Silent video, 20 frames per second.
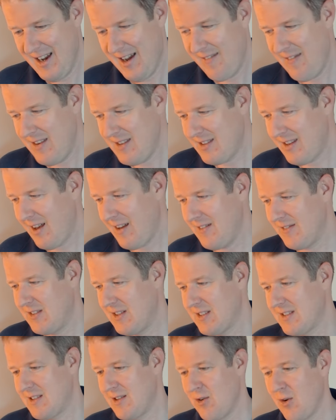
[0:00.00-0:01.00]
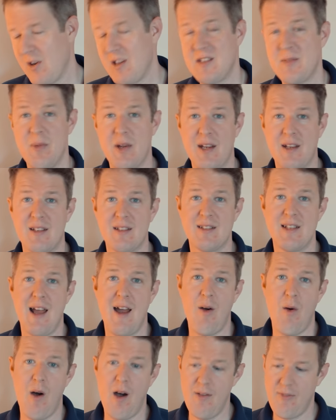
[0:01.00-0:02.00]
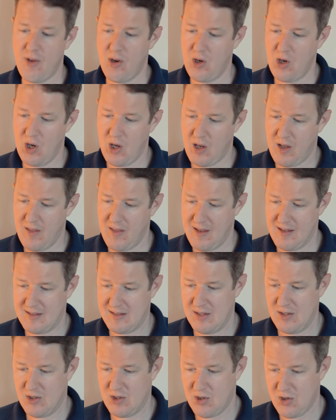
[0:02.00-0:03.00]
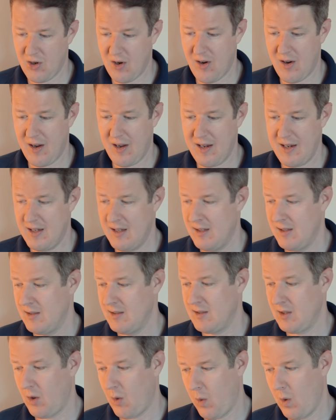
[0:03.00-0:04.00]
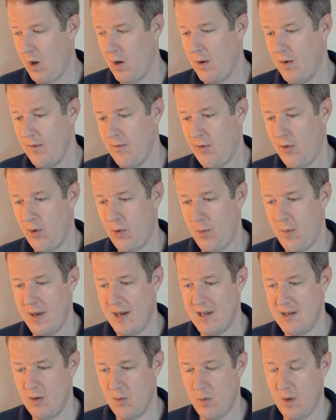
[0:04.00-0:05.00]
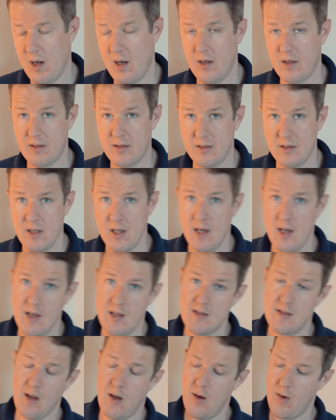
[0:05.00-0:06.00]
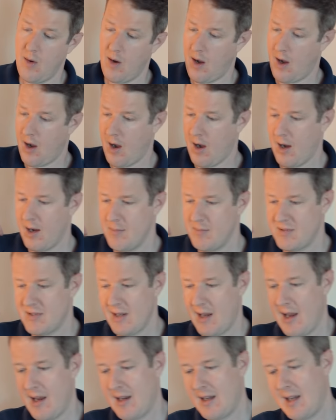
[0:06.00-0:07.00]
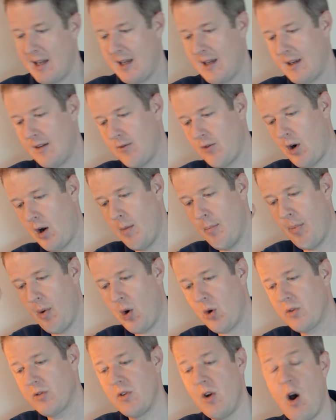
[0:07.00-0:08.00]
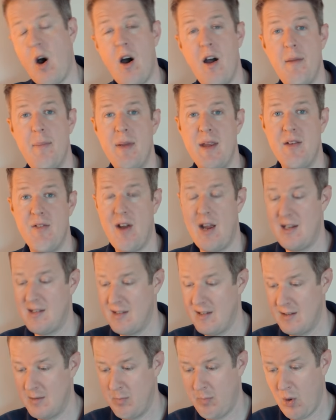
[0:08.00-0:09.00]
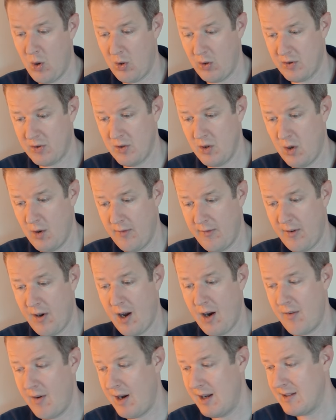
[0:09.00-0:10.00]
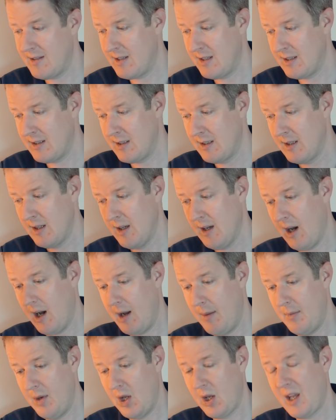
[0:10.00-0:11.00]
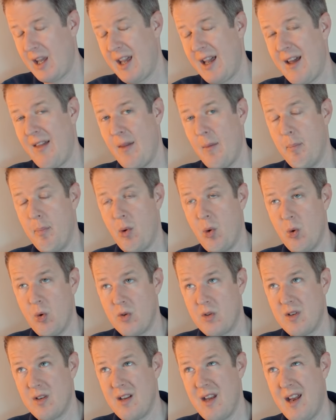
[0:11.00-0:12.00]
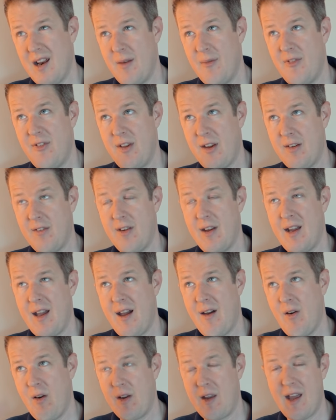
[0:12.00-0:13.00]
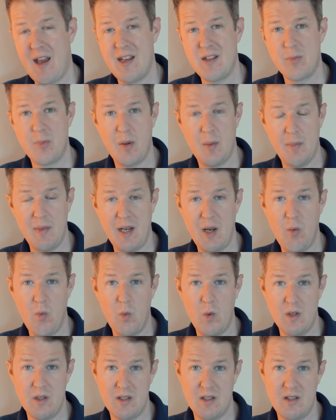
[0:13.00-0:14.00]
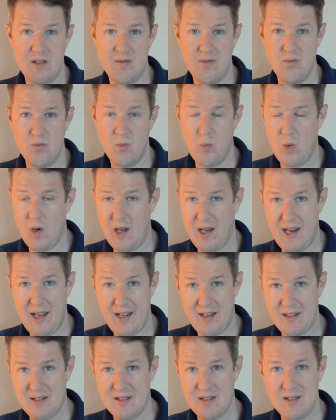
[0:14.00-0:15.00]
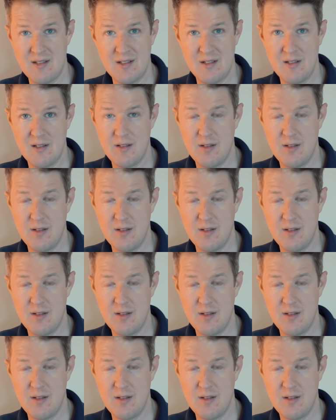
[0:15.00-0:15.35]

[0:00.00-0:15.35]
And this kind of just annoys me, because now I've got to look at this and try to quote for the remedial works. So I'm saying, right, box not IP rated, box not fire rated. I'm looking at the board and I'm figuring out, okay, it's probably a wooden Wilex